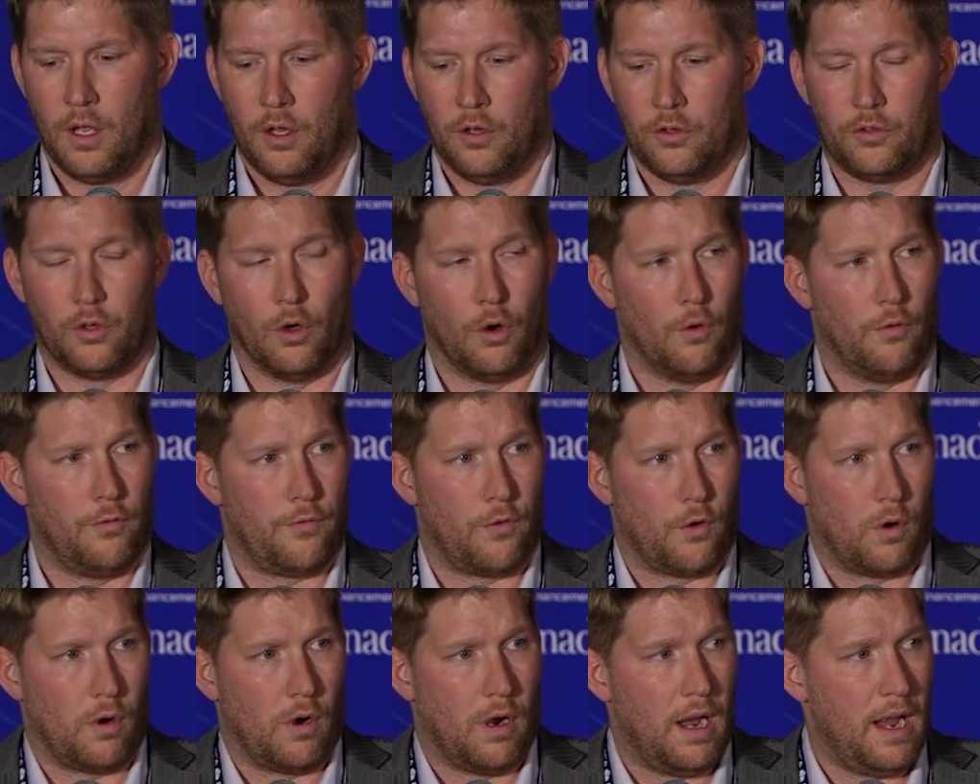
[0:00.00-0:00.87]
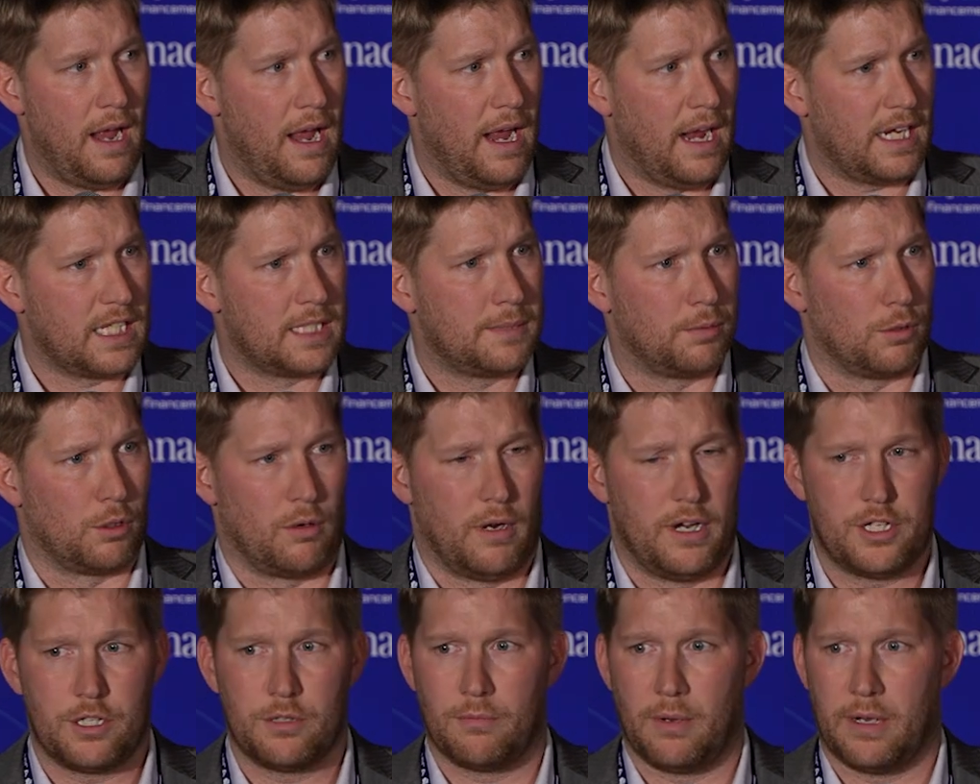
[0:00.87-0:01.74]
So for
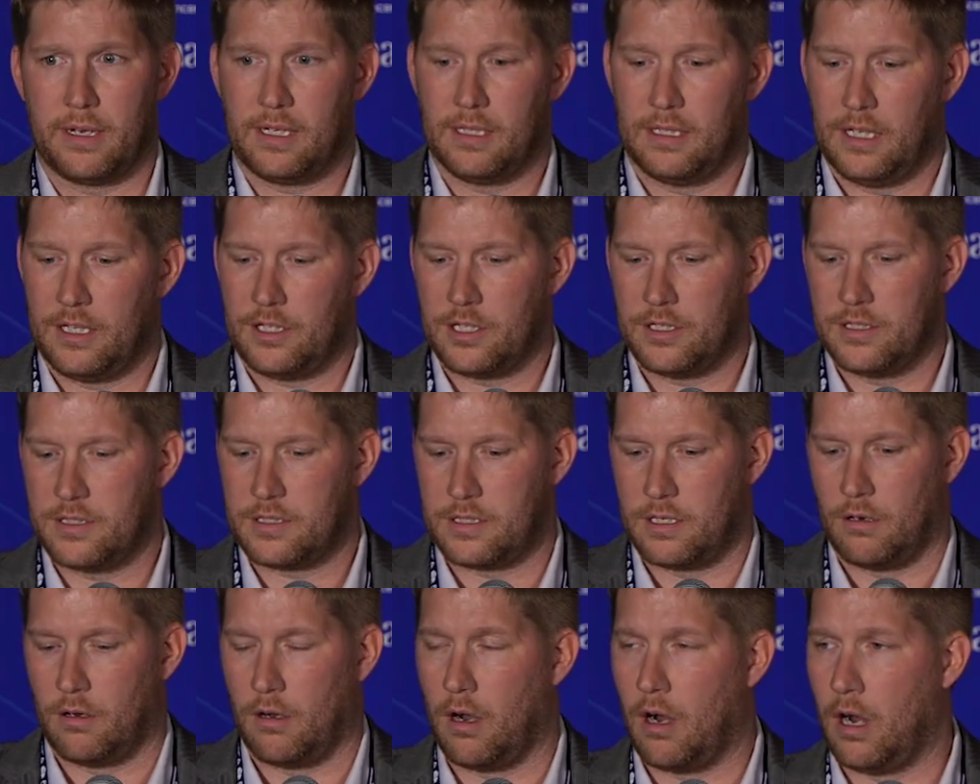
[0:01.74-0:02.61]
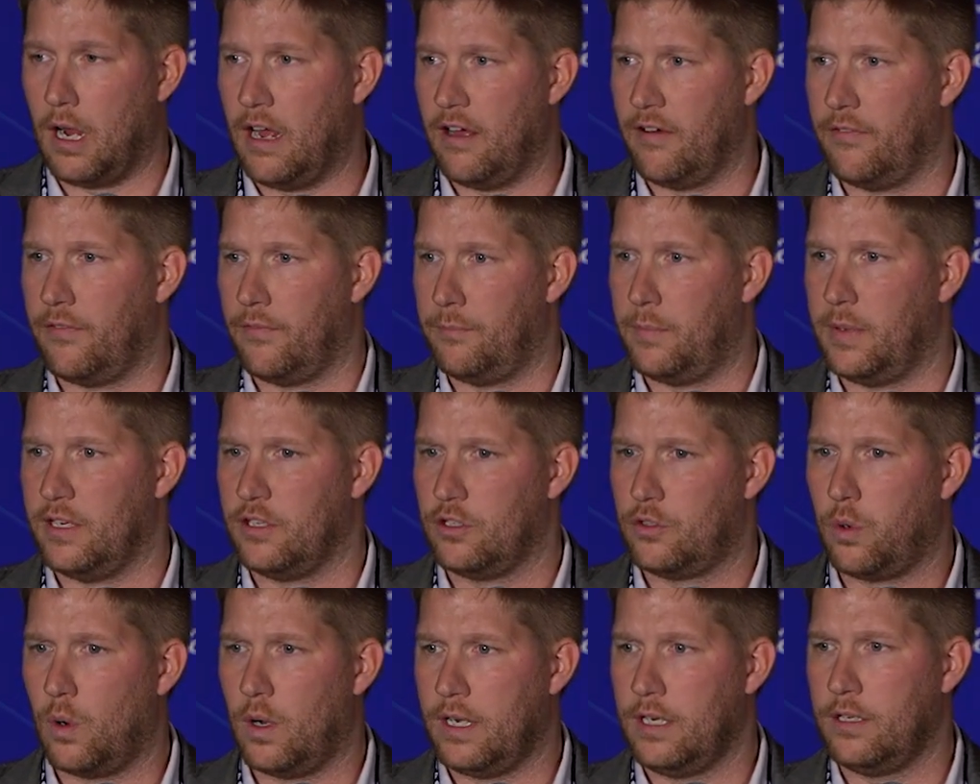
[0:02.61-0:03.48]
exploration regulations, there have been
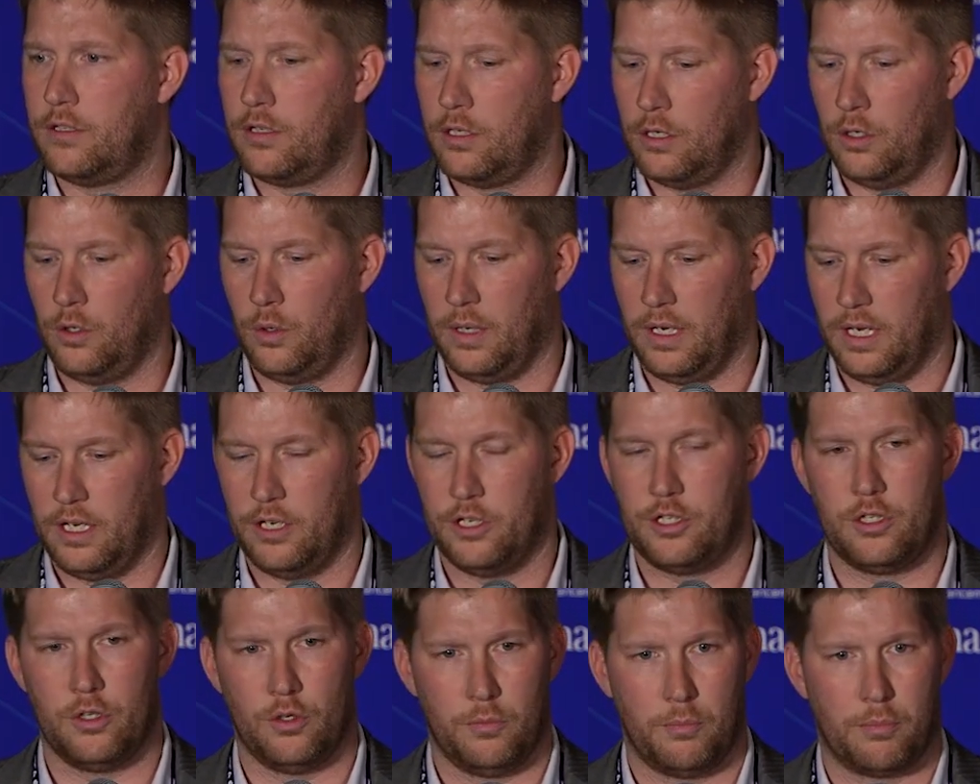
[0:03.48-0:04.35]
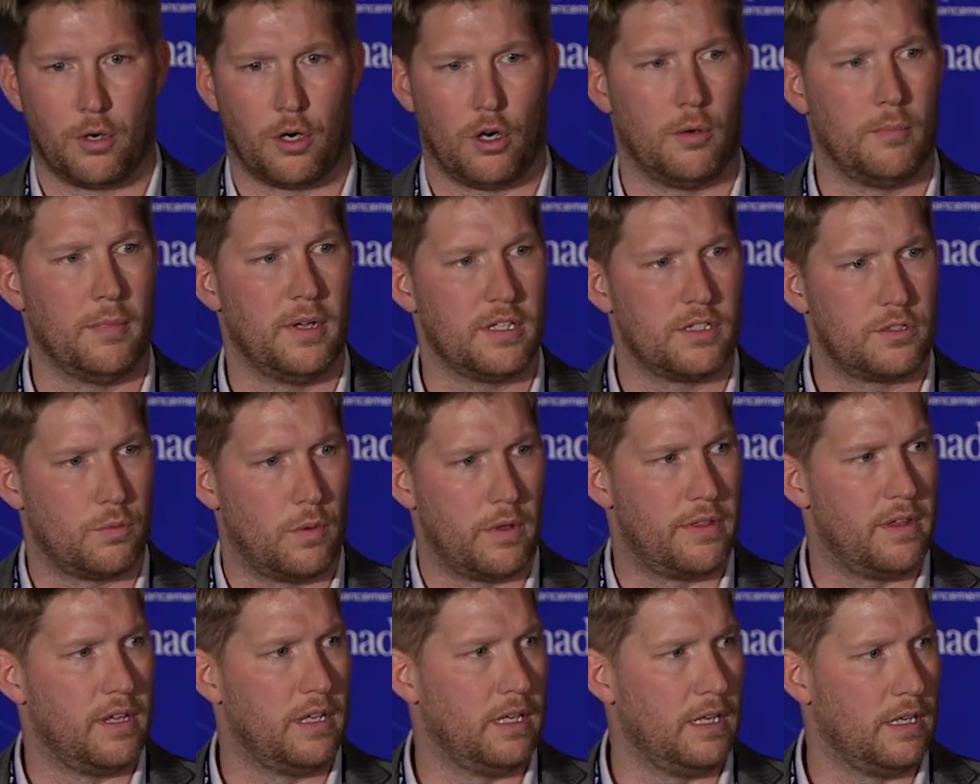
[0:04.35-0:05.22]
22 issued permits
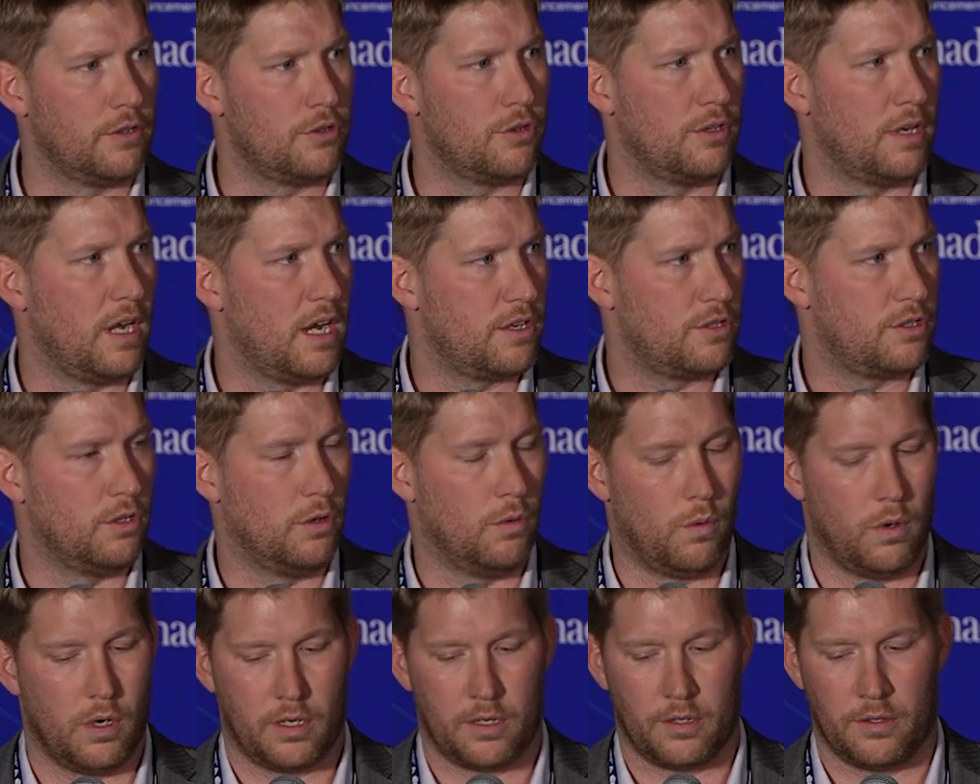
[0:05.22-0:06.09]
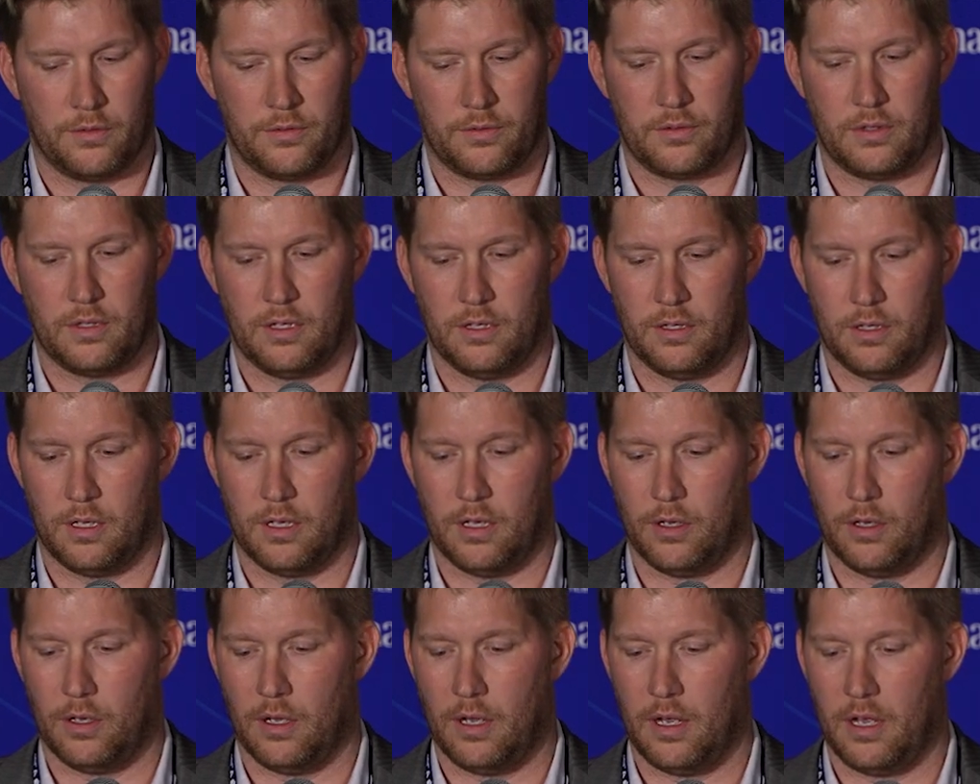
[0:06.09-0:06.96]
within international waters,
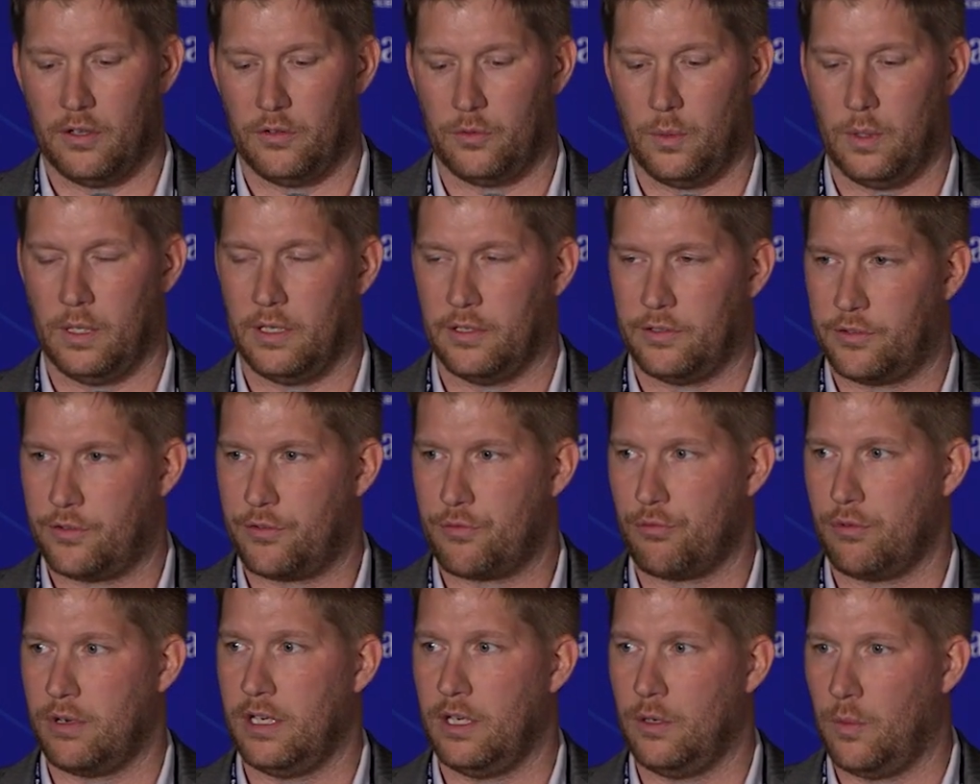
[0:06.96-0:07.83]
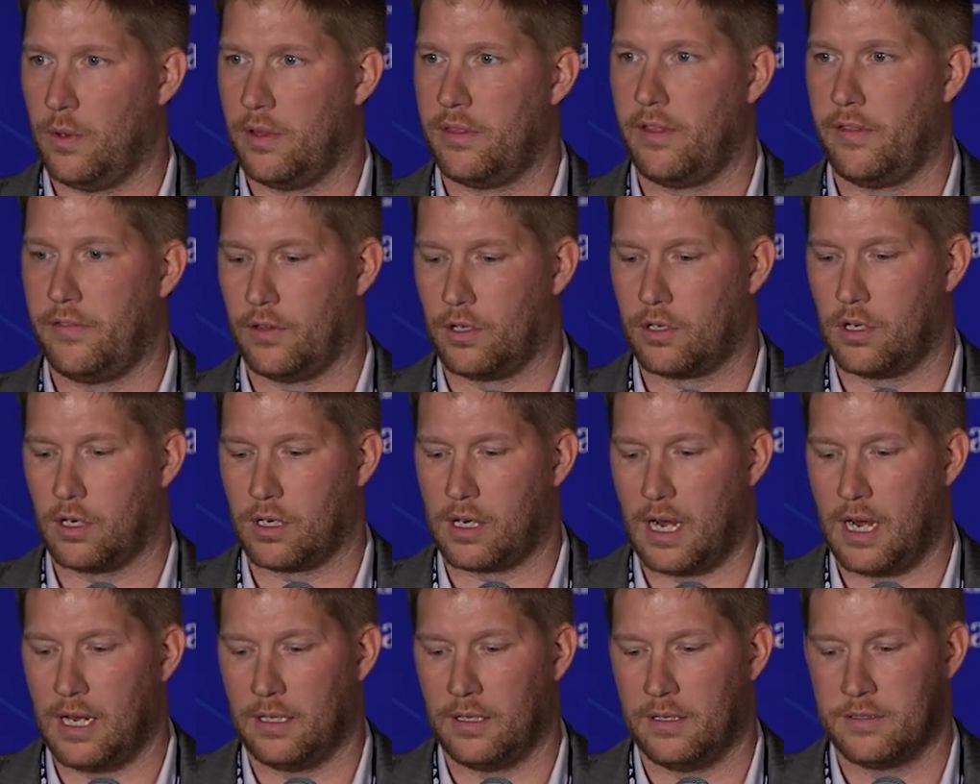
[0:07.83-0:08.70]
as well as 3 within the
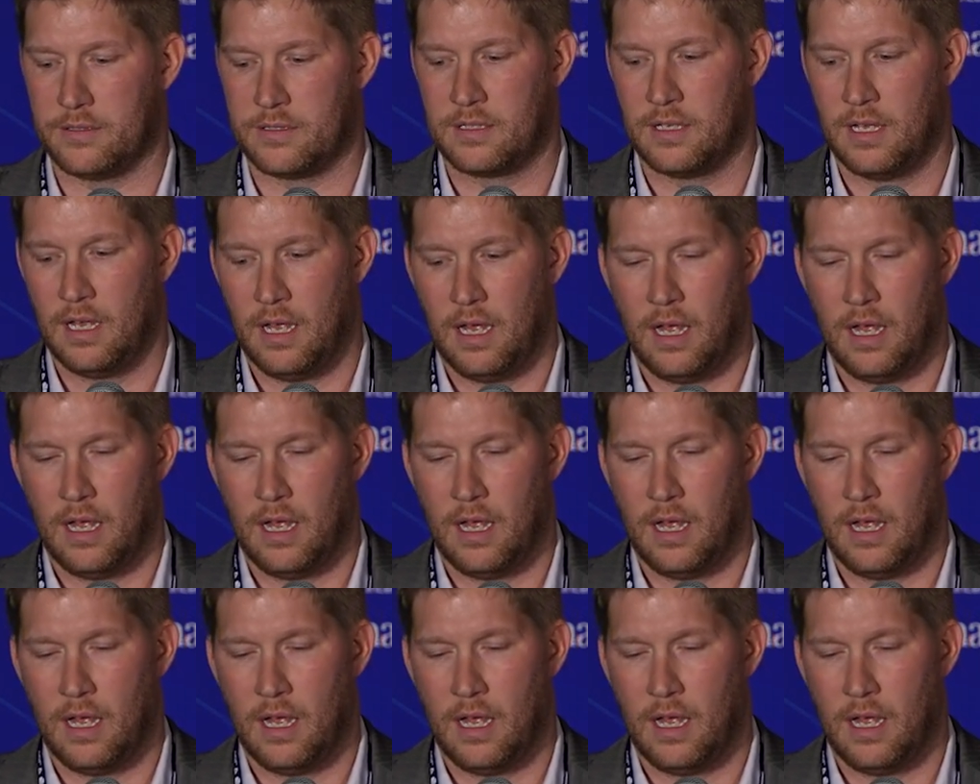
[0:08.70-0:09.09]
Cook Islands,